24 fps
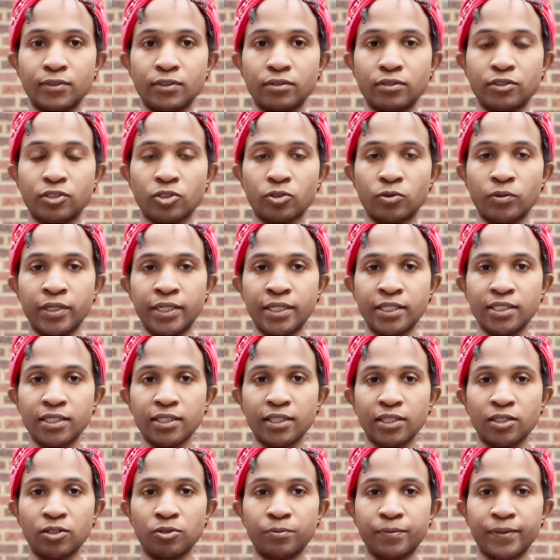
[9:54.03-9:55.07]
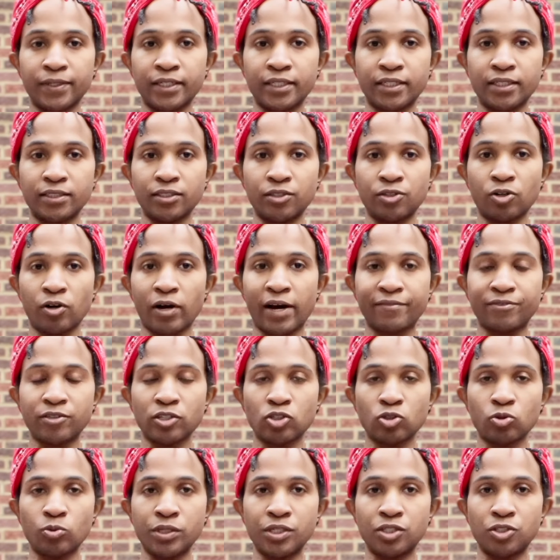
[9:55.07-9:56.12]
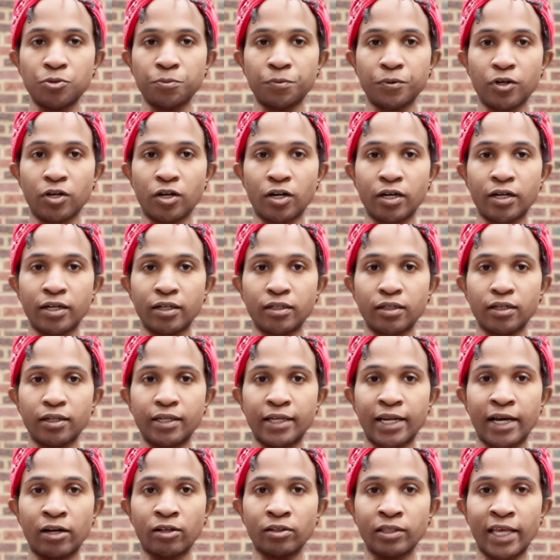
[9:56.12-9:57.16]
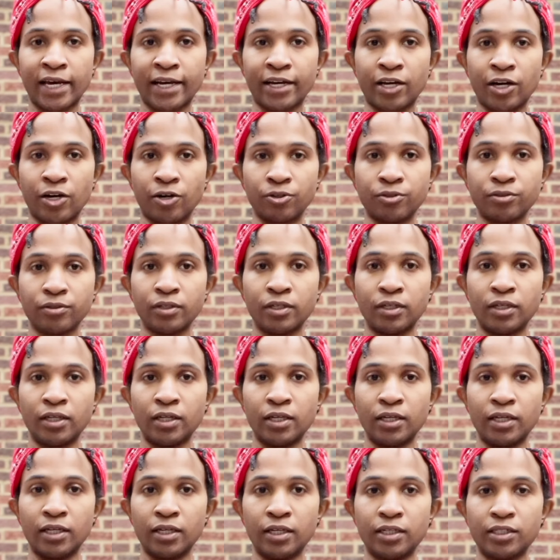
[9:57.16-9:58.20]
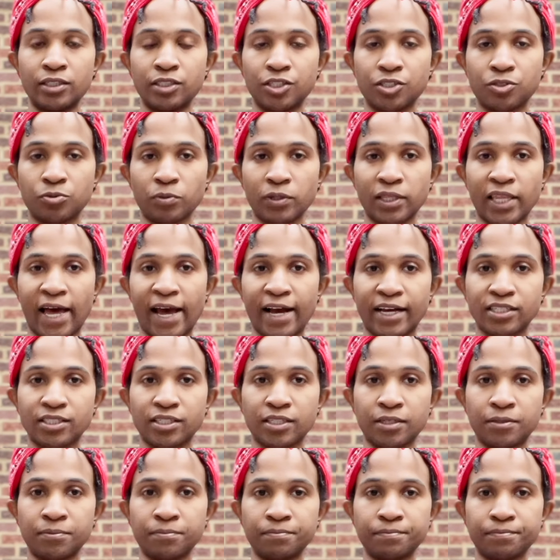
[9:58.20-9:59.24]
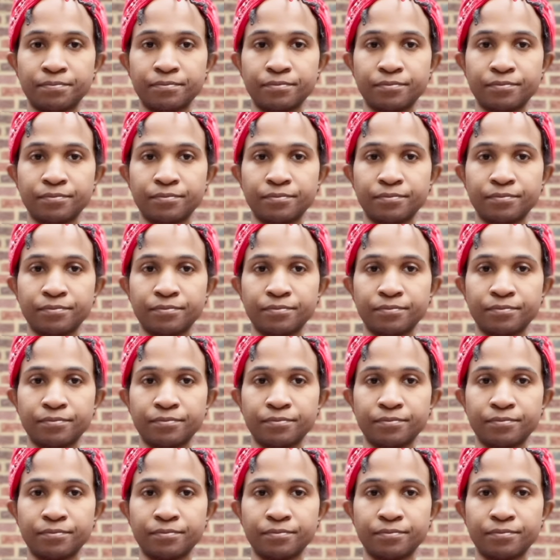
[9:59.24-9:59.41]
Squeeze a little bit. You don't have to squeeze super hard. Now let go. Just relax them.